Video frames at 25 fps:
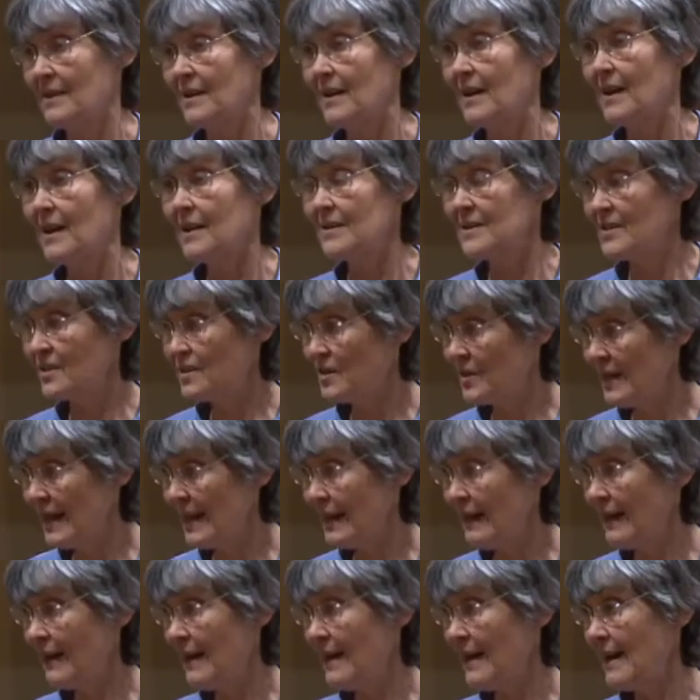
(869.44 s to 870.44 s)
a
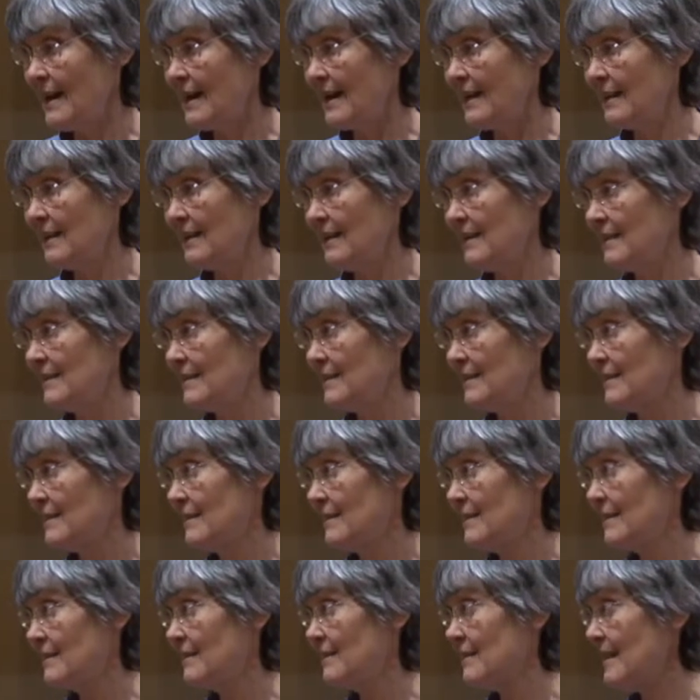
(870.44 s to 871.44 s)
straight line,
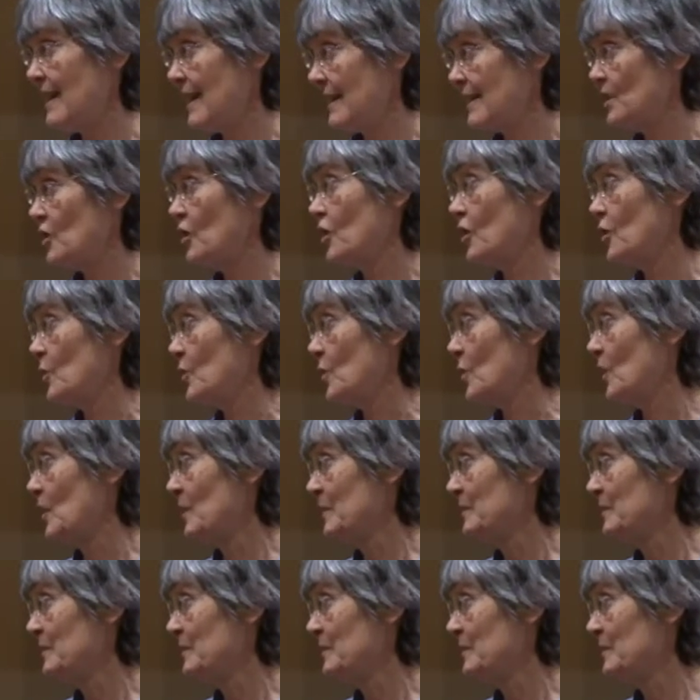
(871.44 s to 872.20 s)
and a goal.